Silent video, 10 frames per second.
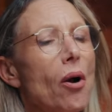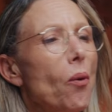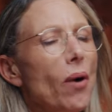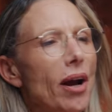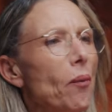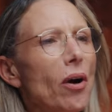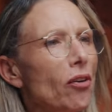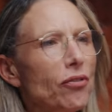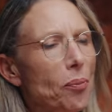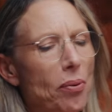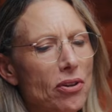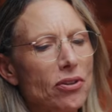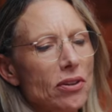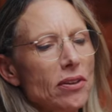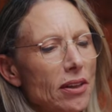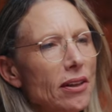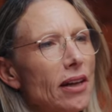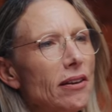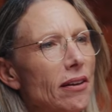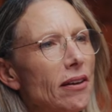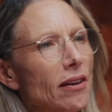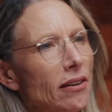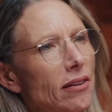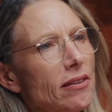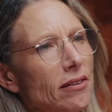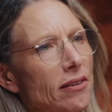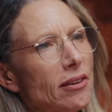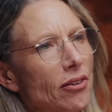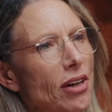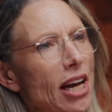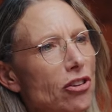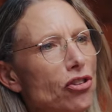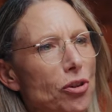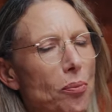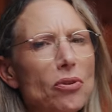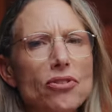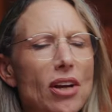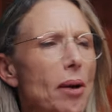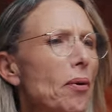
where one of the persons in the relationship would say,